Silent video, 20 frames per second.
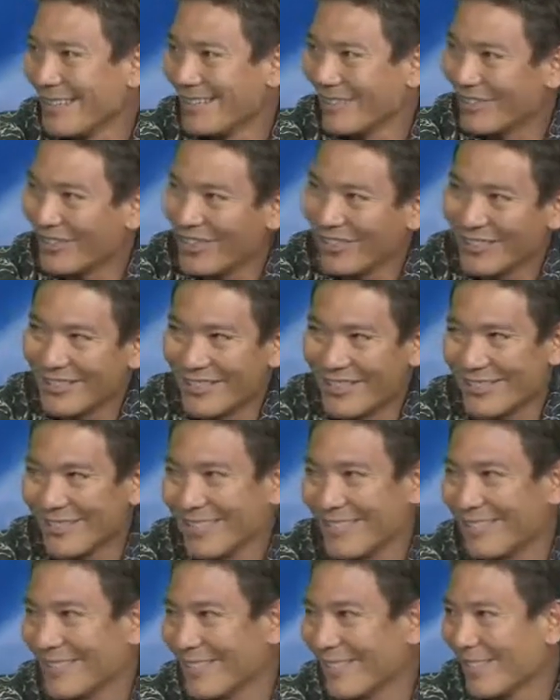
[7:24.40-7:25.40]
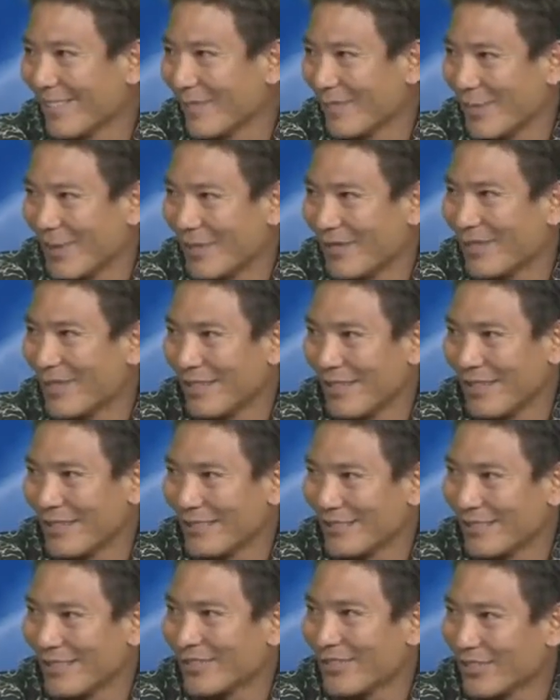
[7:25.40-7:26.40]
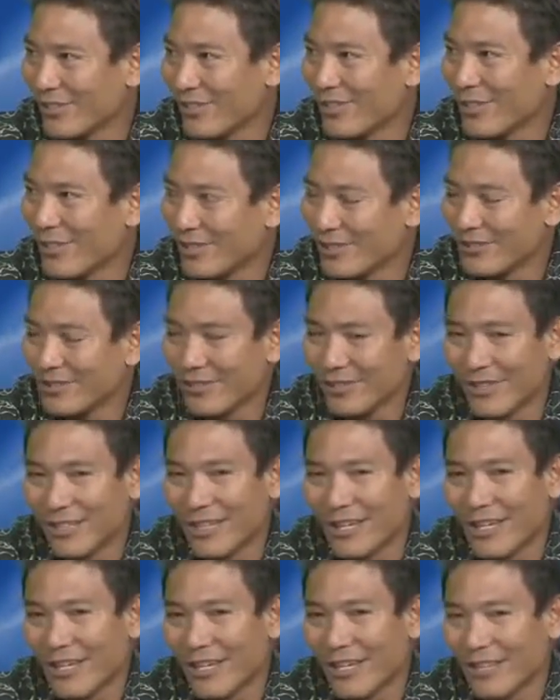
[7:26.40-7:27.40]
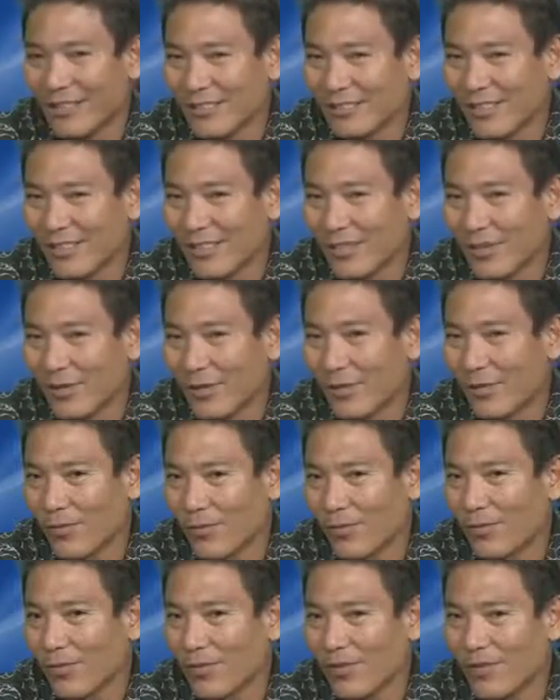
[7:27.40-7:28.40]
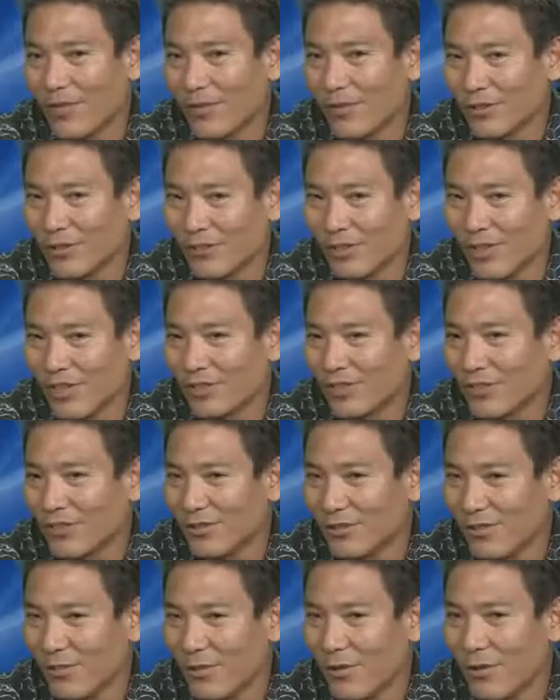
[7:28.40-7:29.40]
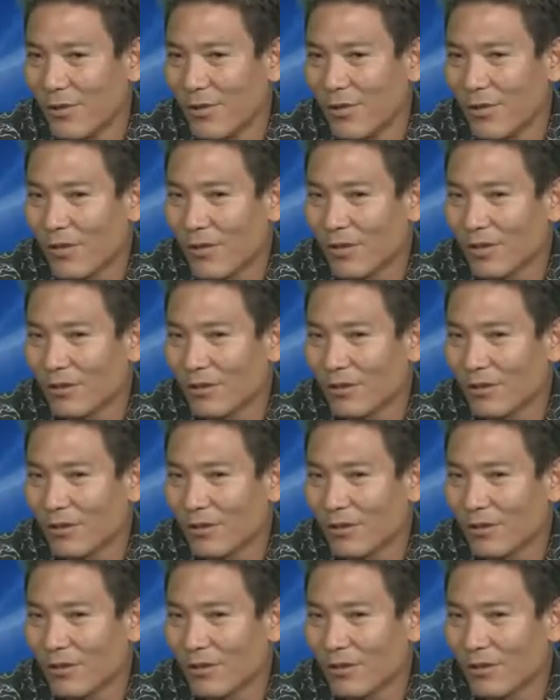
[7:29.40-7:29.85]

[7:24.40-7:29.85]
adjust and pivot as necessary as they go through the various stages of growth.